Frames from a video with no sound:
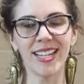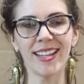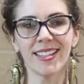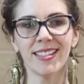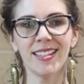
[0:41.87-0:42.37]
take
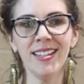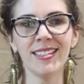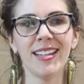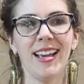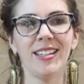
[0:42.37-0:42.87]
a
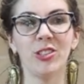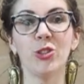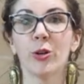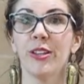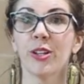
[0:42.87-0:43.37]
seat and
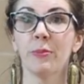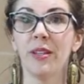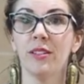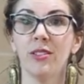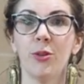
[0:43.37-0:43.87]
enjoy their meal